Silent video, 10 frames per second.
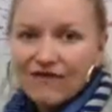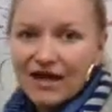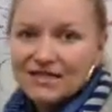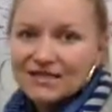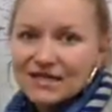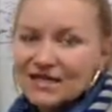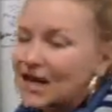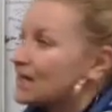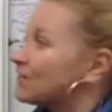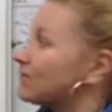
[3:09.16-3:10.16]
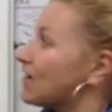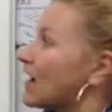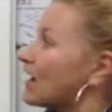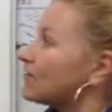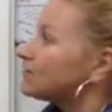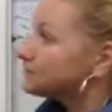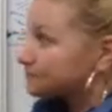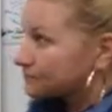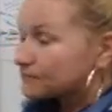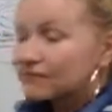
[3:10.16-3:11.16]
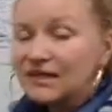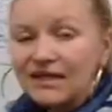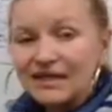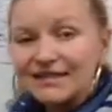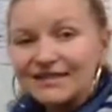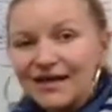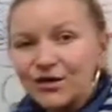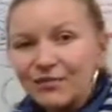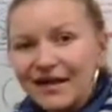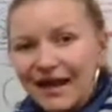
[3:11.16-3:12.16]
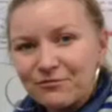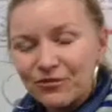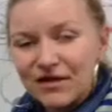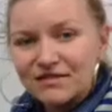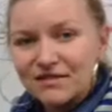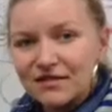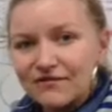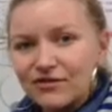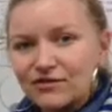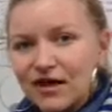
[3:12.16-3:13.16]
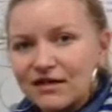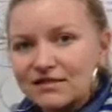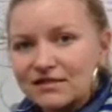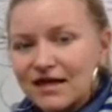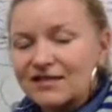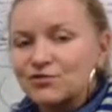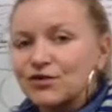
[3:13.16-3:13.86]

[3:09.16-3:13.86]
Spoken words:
1885. He later became president of the United States.